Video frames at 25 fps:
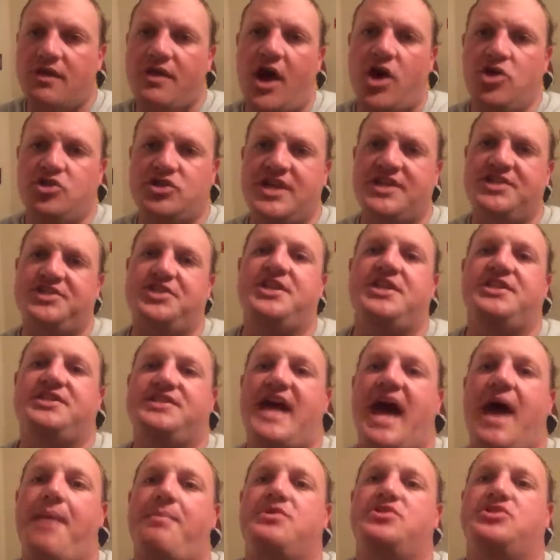those
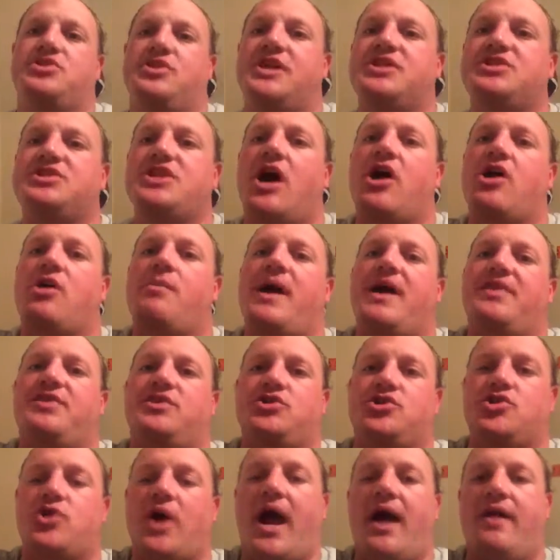incidents happened. So let's talk about
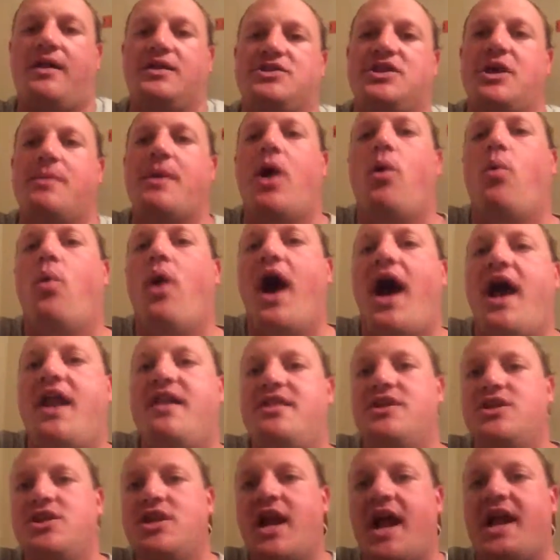the trial. Let's talk about, why
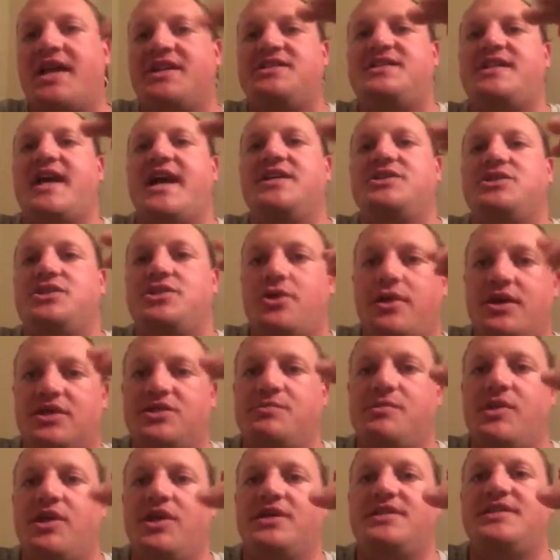did the United States and the
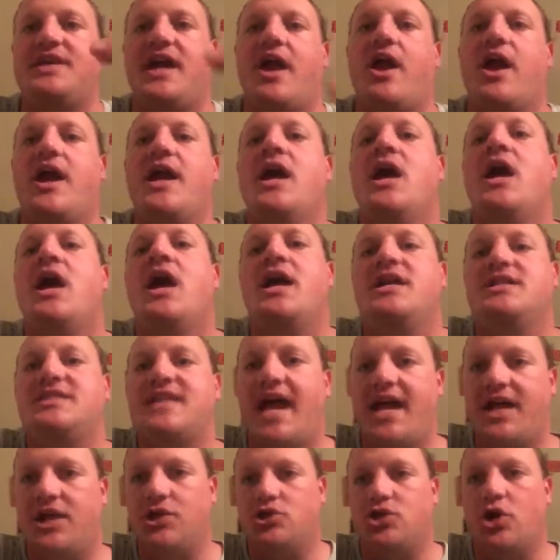U.S. military
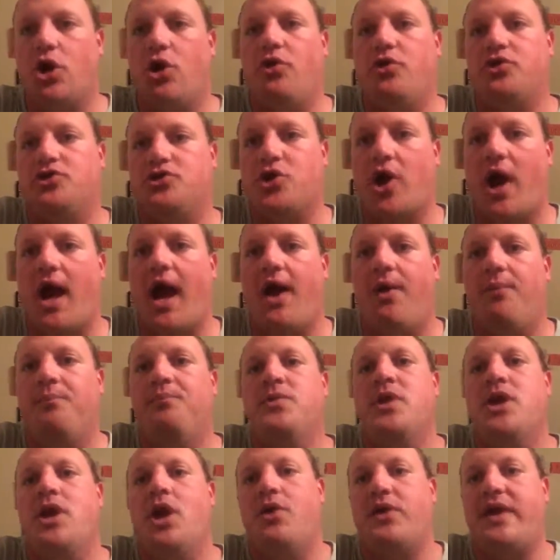take control of the trial?
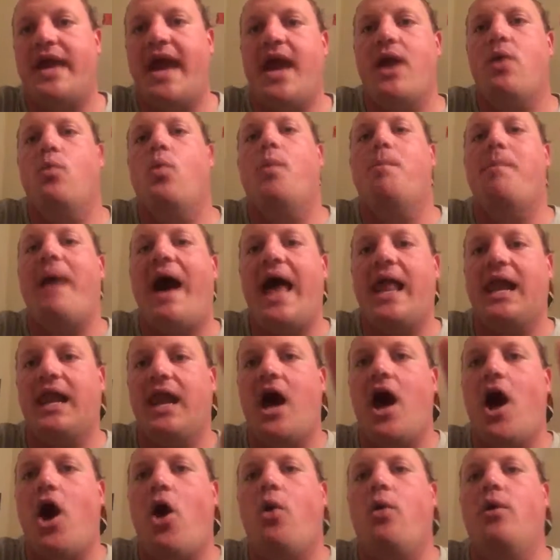Okay, well, by
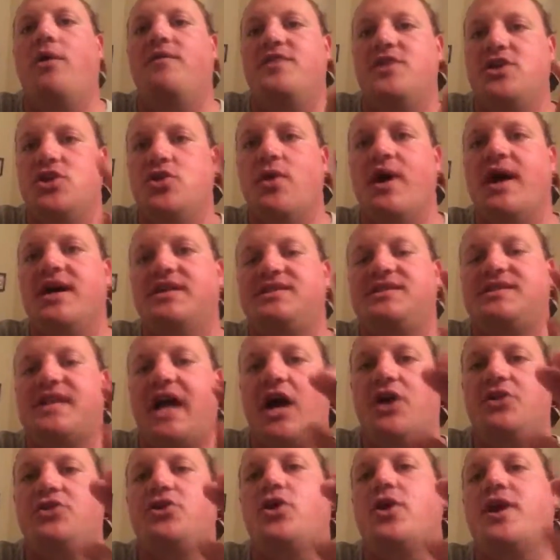law of the
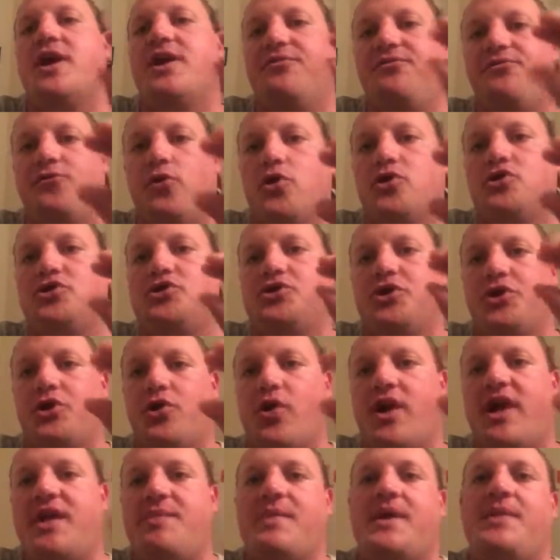U.S.-South Korea Forces
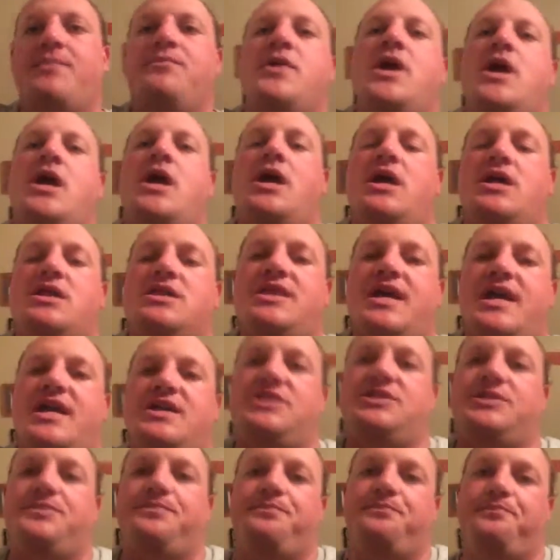Agreement,
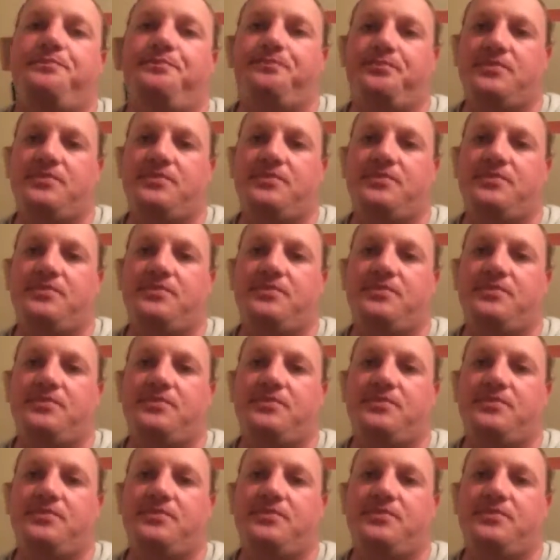this